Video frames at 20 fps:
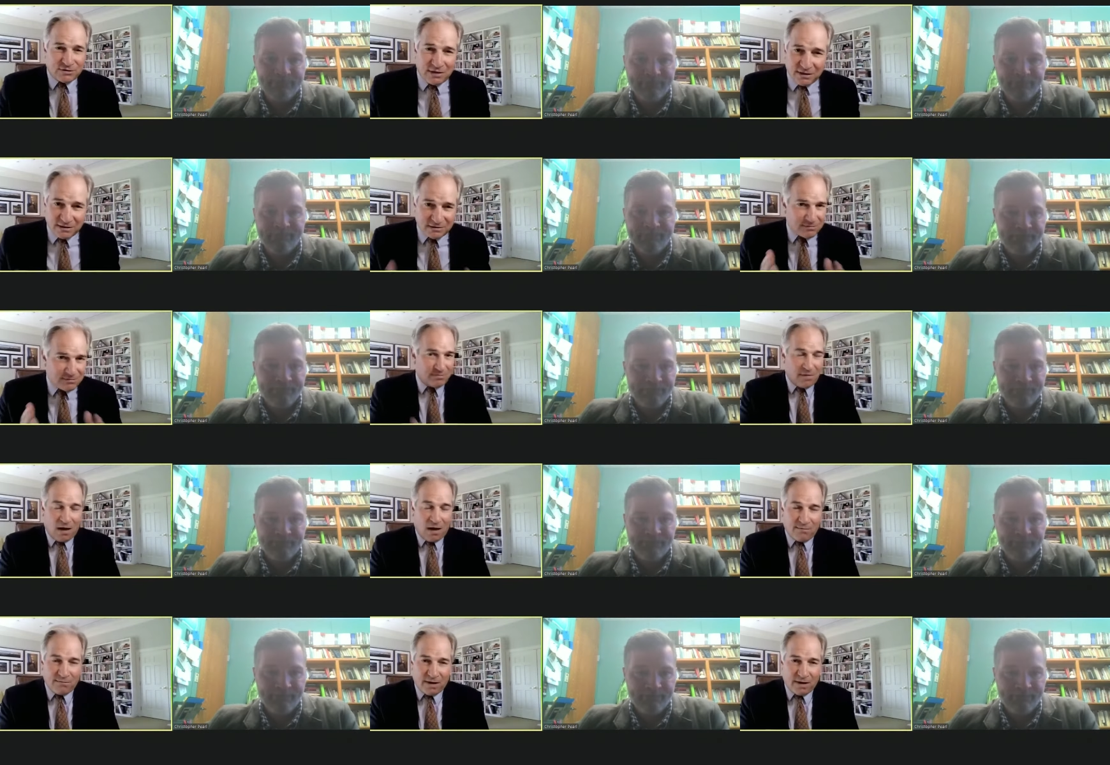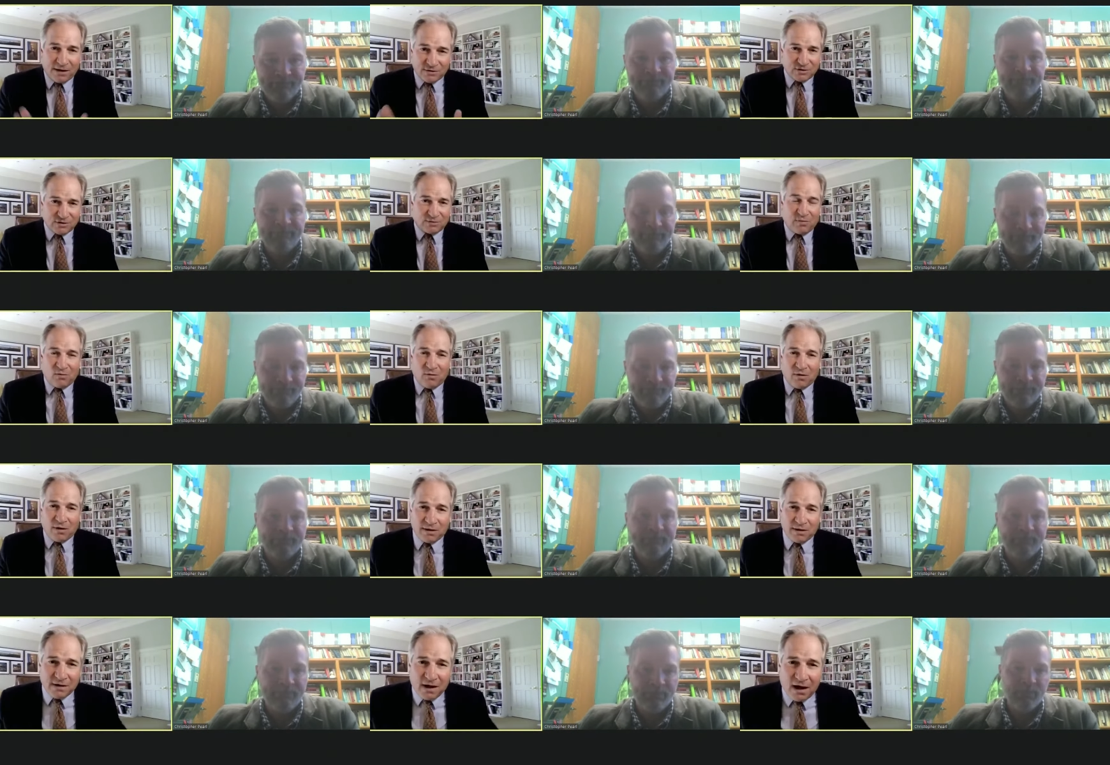Speaker 1: is a major
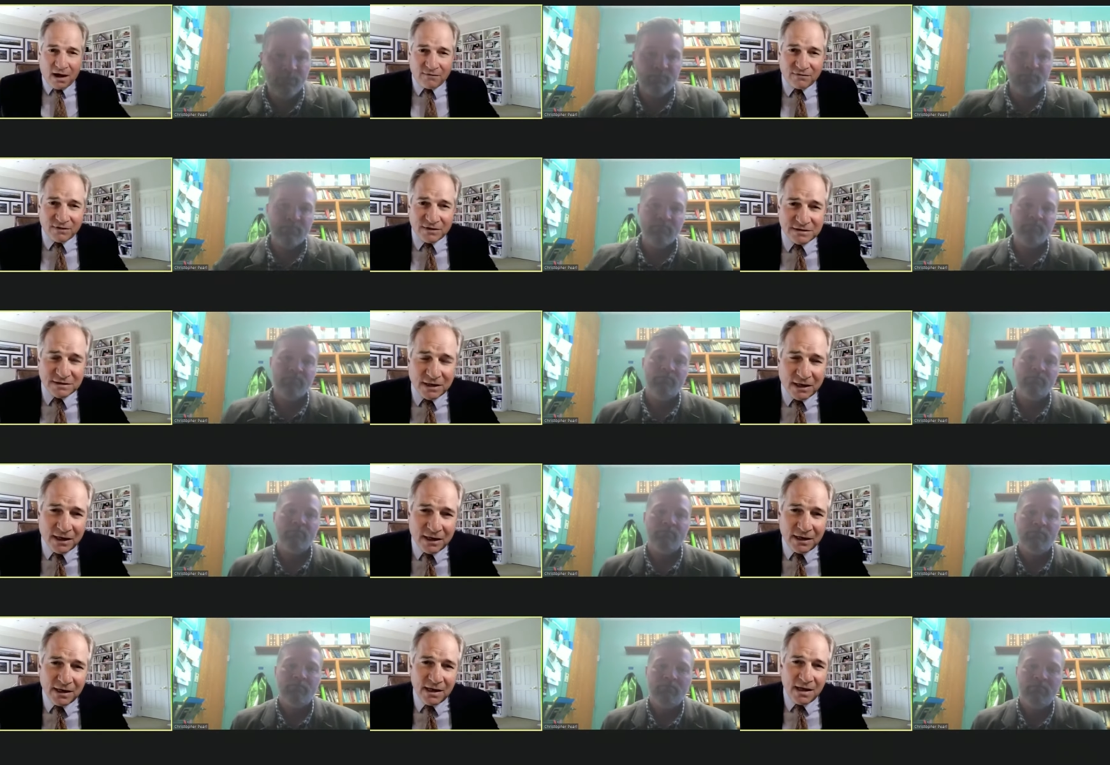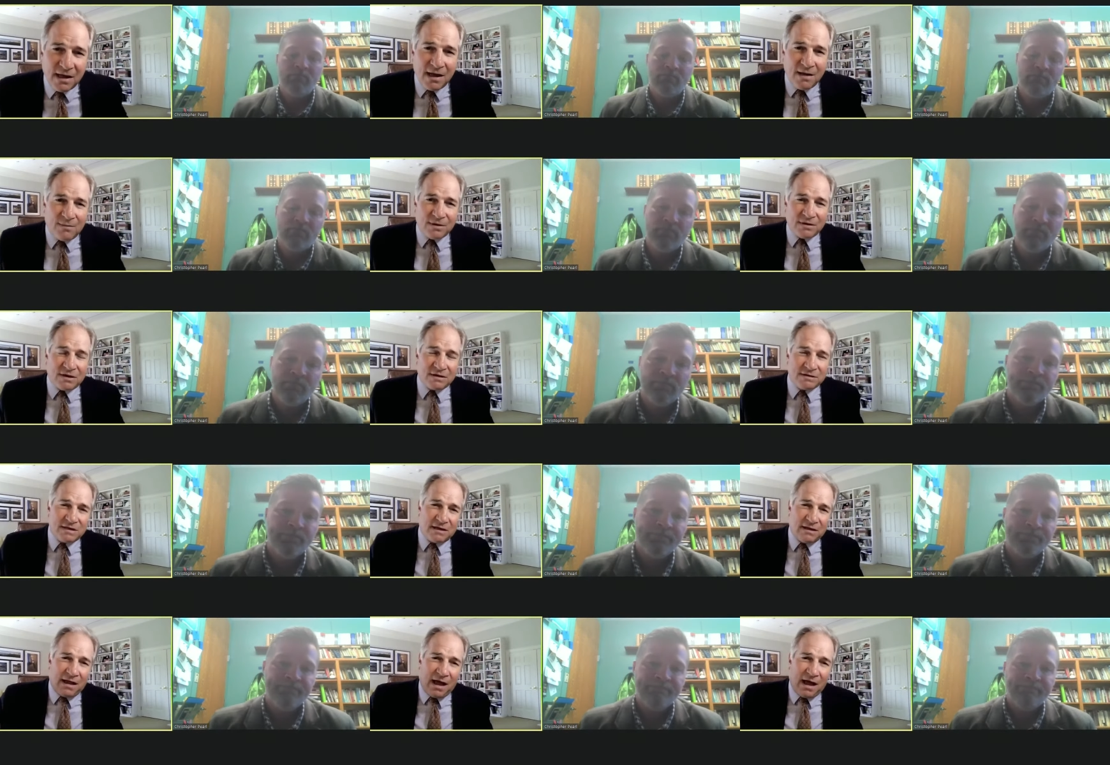point, obviously. But there's
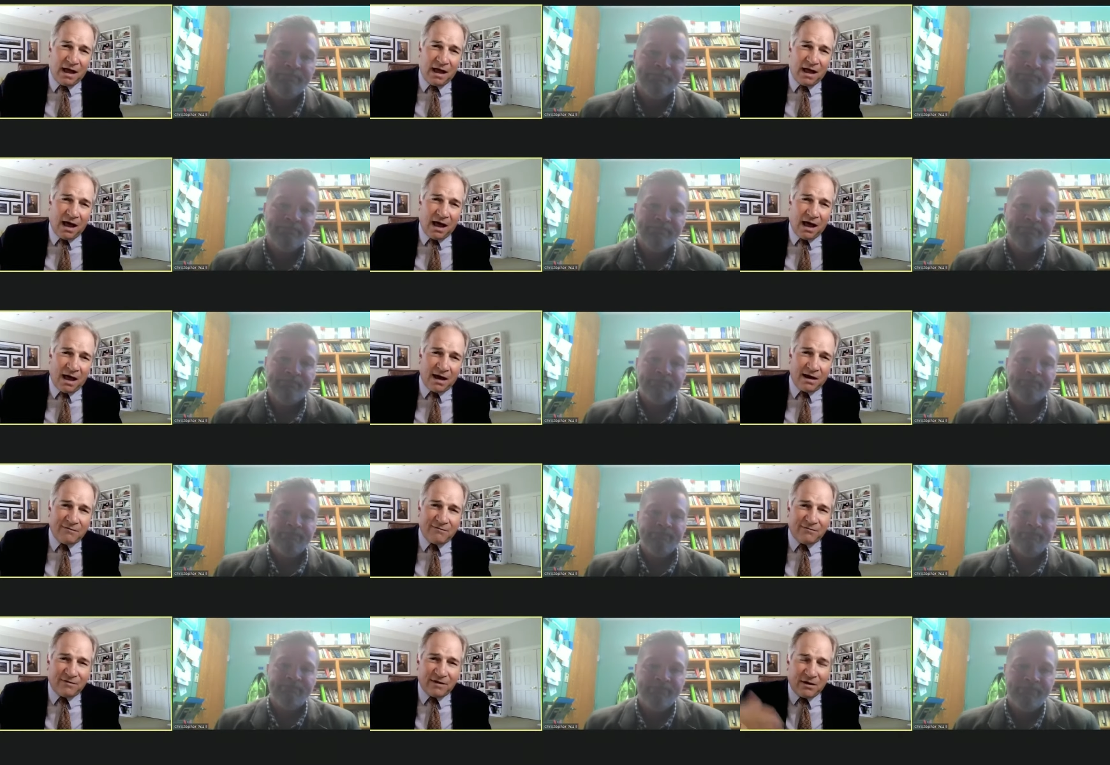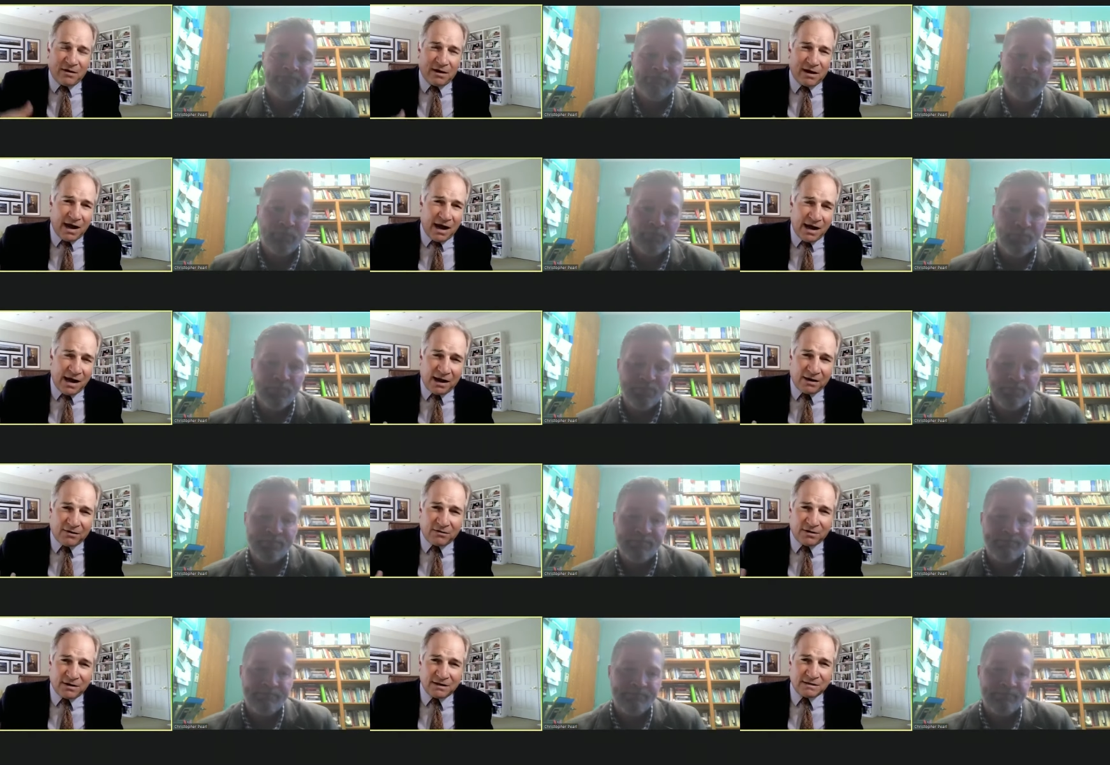a lot of very
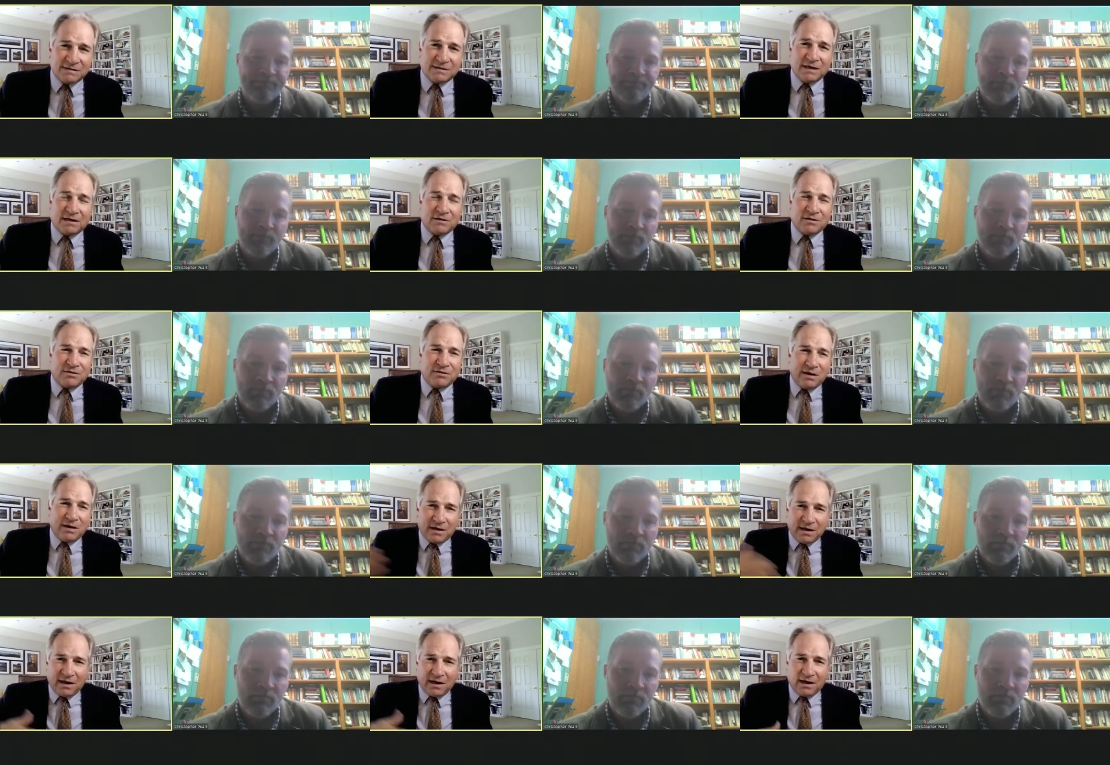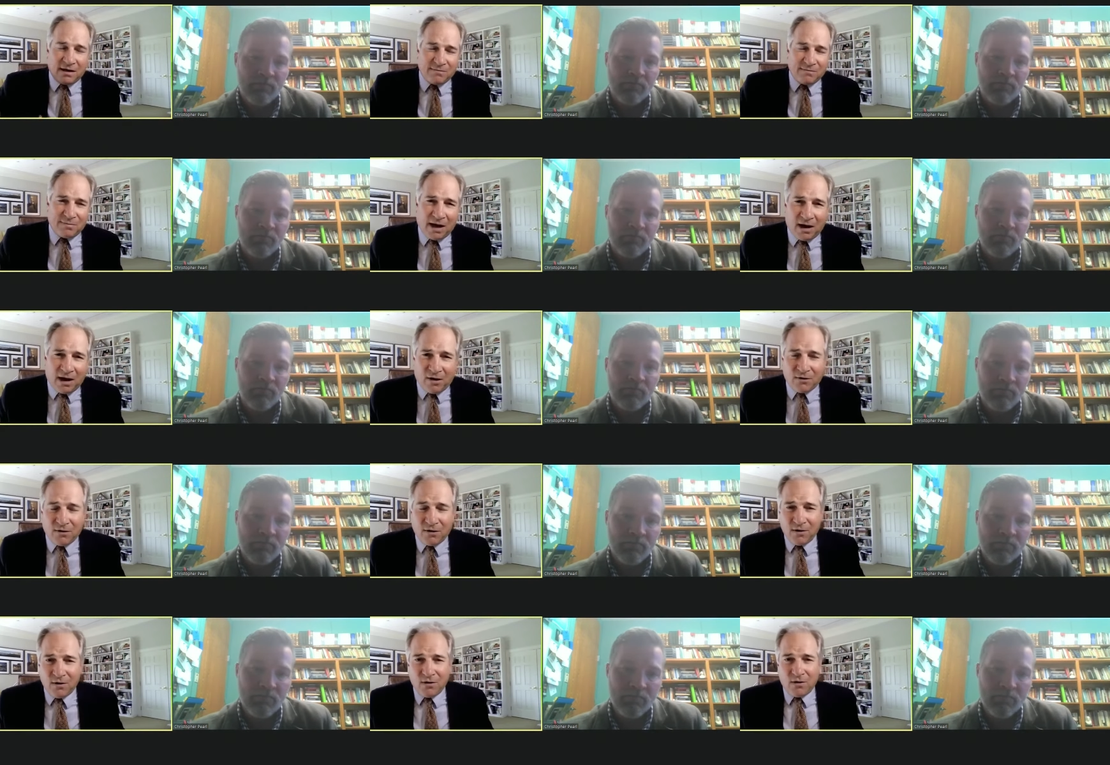anachronistic thinking about
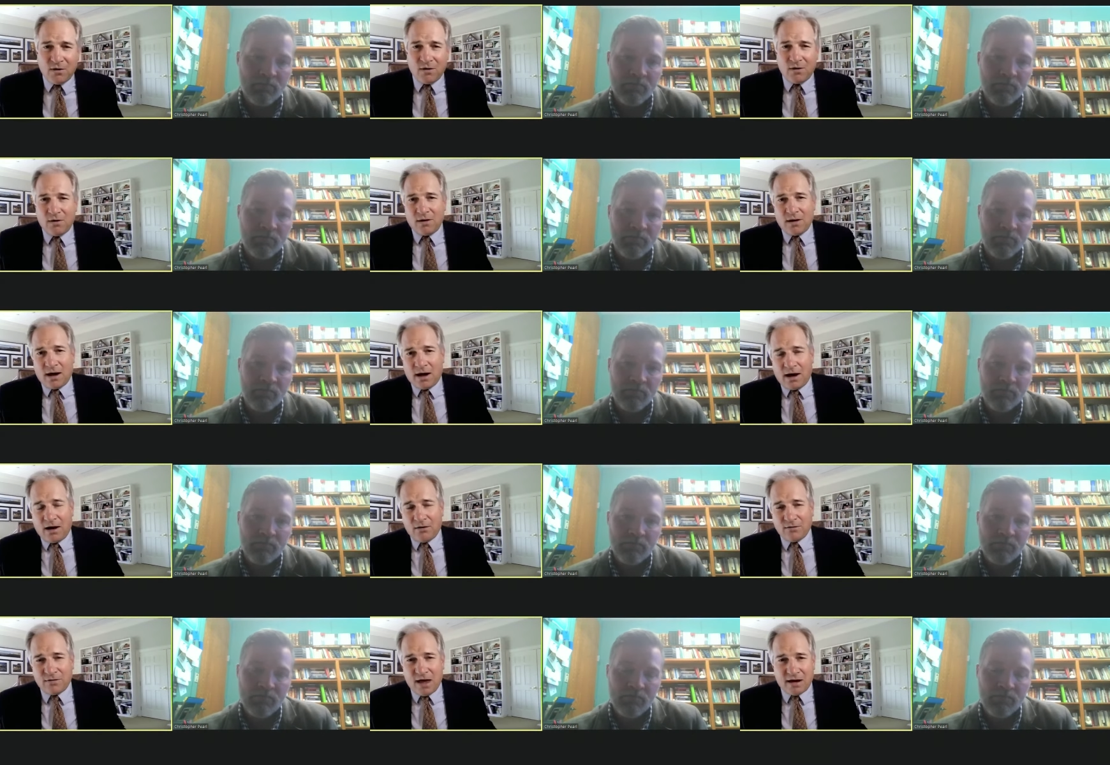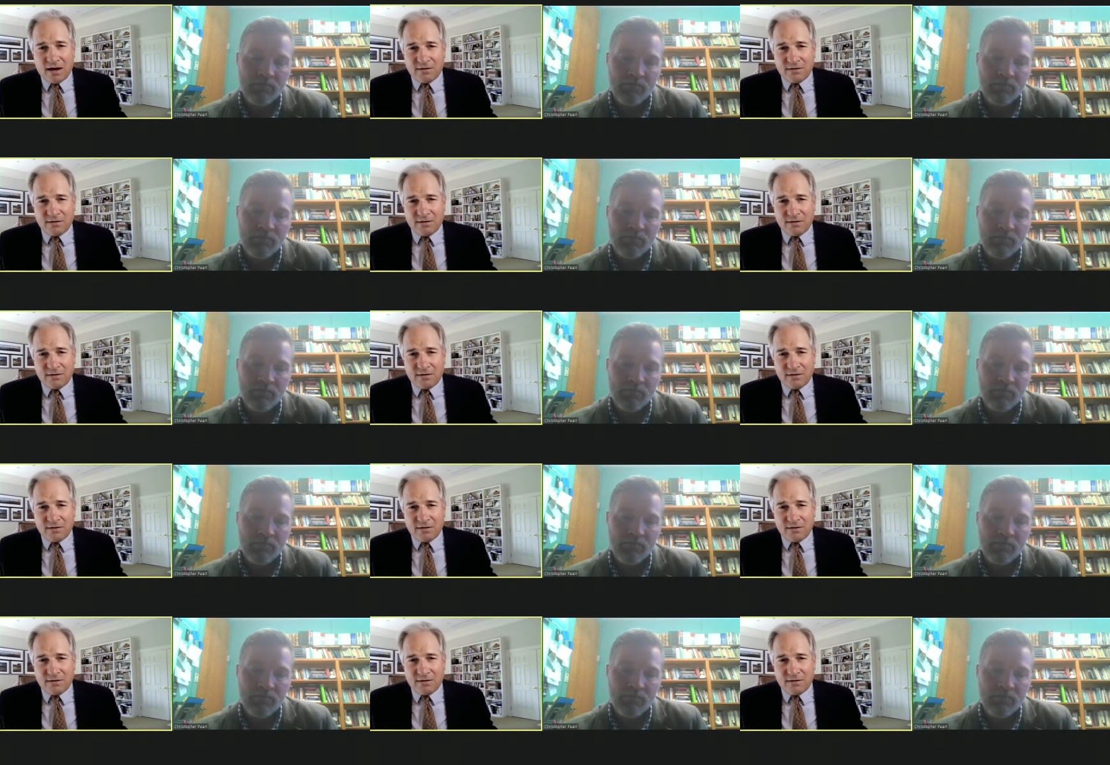how that